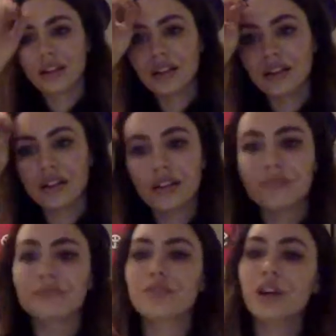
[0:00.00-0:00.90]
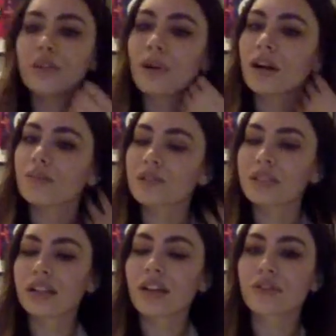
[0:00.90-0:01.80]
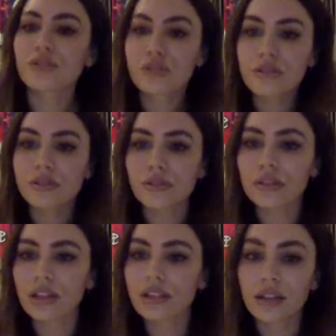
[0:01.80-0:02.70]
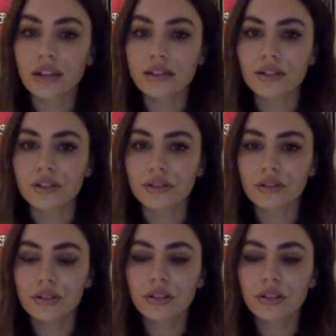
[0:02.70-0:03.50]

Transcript: Um, far apart but together soon. That's nice too.